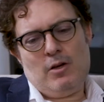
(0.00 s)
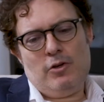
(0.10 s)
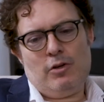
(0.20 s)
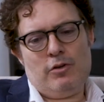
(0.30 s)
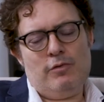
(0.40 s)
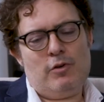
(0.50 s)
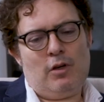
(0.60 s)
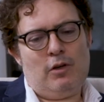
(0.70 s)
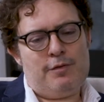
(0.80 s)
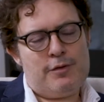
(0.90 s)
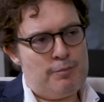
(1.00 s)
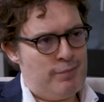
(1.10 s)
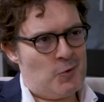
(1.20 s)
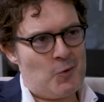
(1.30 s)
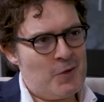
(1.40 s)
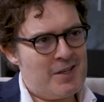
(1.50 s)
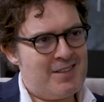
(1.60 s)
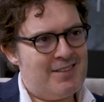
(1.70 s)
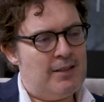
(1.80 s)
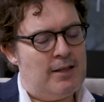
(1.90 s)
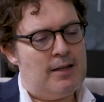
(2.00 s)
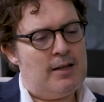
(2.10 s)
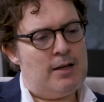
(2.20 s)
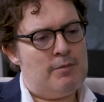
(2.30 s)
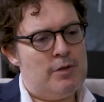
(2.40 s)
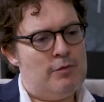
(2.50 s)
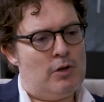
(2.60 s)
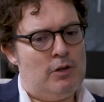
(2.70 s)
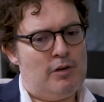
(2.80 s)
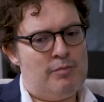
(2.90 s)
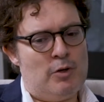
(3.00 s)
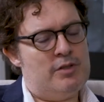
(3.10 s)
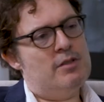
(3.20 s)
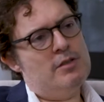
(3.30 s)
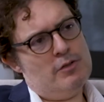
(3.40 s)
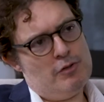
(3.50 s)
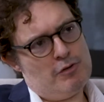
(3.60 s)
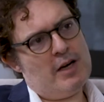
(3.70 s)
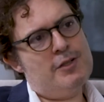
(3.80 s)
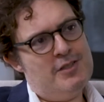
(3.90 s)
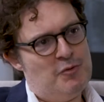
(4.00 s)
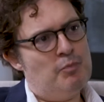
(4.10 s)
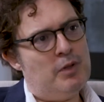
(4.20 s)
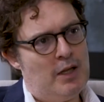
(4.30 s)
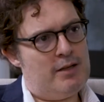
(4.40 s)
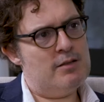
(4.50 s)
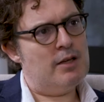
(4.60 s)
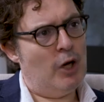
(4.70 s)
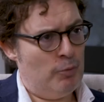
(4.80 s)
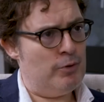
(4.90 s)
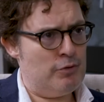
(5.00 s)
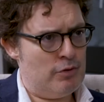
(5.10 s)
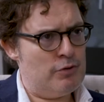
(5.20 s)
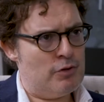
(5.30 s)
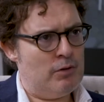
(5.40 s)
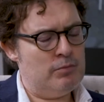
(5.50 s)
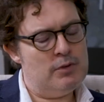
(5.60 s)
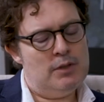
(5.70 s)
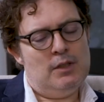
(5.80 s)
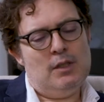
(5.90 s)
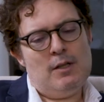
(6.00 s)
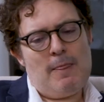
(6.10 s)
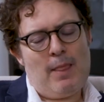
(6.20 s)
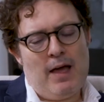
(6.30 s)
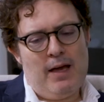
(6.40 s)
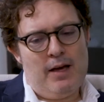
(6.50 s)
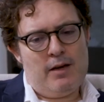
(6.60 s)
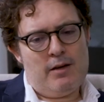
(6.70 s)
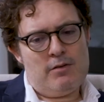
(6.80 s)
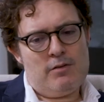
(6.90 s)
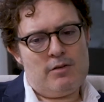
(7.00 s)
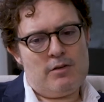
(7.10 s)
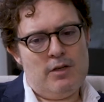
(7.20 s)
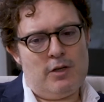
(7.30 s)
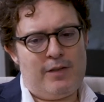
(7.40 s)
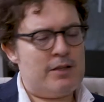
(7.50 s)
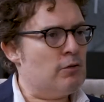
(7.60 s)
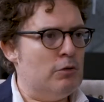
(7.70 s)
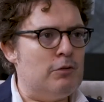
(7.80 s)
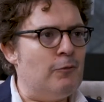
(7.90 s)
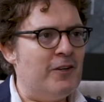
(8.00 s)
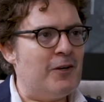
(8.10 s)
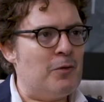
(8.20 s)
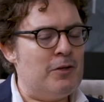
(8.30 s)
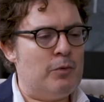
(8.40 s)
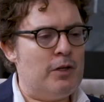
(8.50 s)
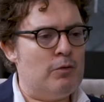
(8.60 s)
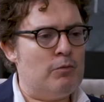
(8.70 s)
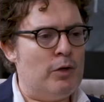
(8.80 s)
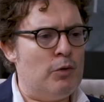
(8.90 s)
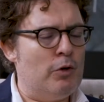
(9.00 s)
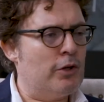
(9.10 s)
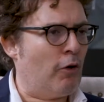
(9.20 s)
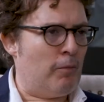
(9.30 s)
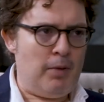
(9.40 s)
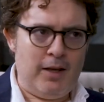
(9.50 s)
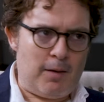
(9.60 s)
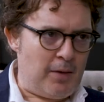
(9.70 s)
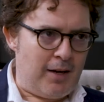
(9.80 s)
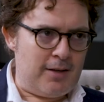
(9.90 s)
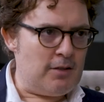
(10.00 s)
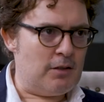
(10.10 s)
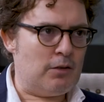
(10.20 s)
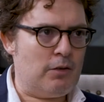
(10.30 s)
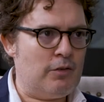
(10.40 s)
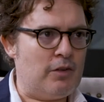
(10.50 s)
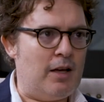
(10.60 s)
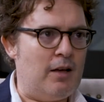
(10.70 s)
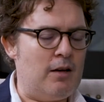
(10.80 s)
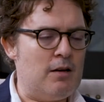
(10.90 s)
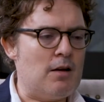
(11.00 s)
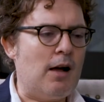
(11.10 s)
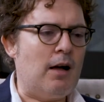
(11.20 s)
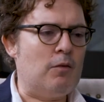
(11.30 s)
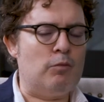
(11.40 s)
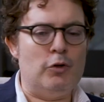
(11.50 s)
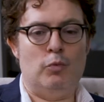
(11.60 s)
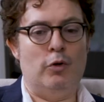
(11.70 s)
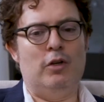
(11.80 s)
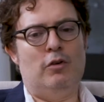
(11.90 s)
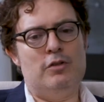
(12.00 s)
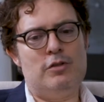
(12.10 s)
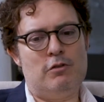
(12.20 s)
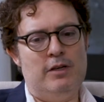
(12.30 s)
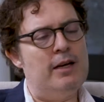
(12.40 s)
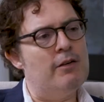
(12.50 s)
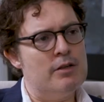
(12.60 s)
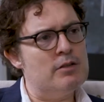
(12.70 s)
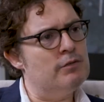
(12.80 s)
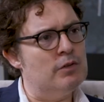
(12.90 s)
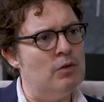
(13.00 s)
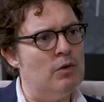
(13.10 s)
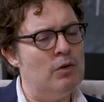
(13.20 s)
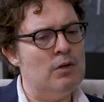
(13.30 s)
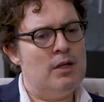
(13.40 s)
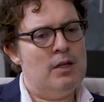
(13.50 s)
you've got a lot of support. You've got a lot of processes and structures in place to help you do your job, and that's good. When you're working on big M&A deals and you're working on discrete areas of law,